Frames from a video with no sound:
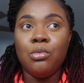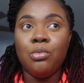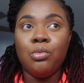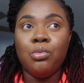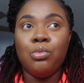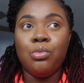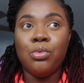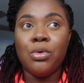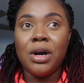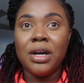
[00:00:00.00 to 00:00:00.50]

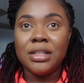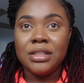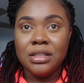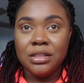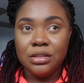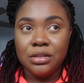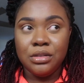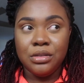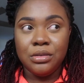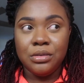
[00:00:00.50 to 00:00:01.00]
what
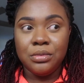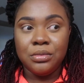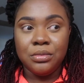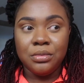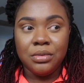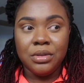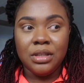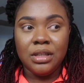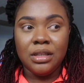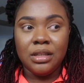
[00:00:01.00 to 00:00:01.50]
to do
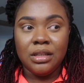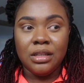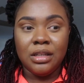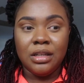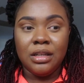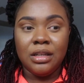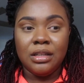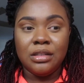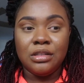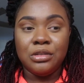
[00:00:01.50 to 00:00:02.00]

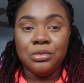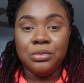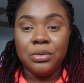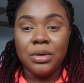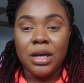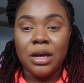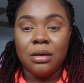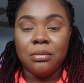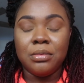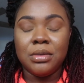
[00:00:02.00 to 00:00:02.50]
and to
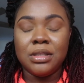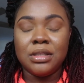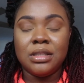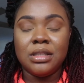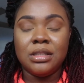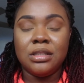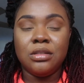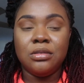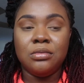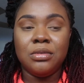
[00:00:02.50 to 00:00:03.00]
help the
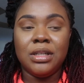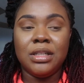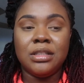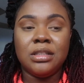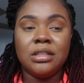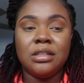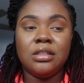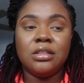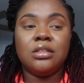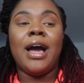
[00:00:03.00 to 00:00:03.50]

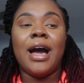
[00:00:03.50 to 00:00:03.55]
situations.